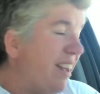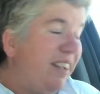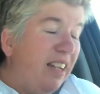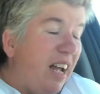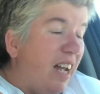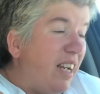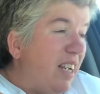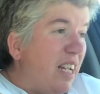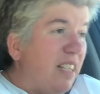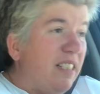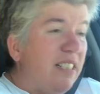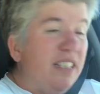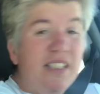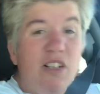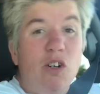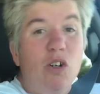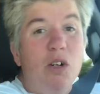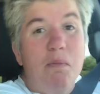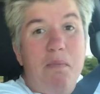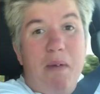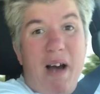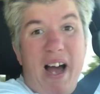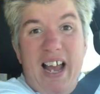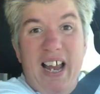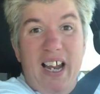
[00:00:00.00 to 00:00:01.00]
not
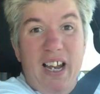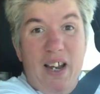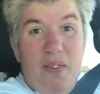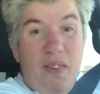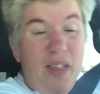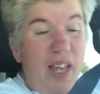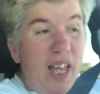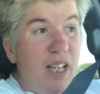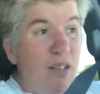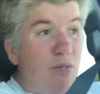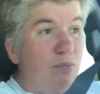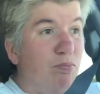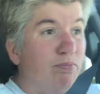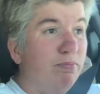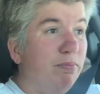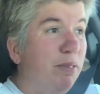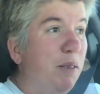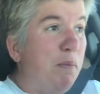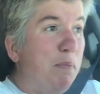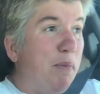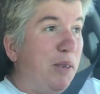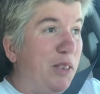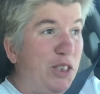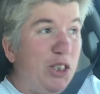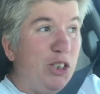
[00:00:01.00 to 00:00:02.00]
necessarily buy anything,
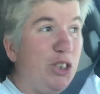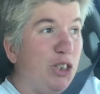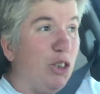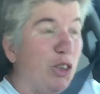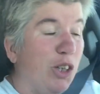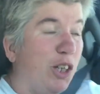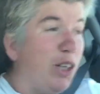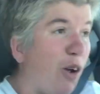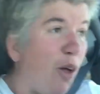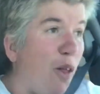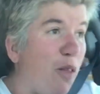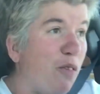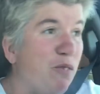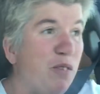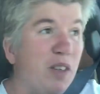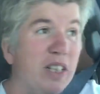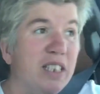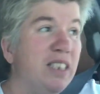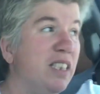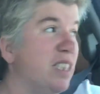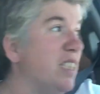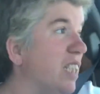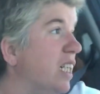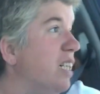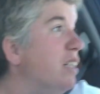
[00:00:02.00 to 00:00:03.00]
but just look at all the
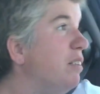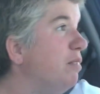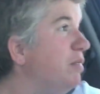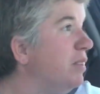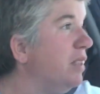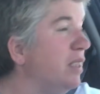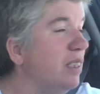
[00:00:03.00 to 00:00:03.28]
fun stuff.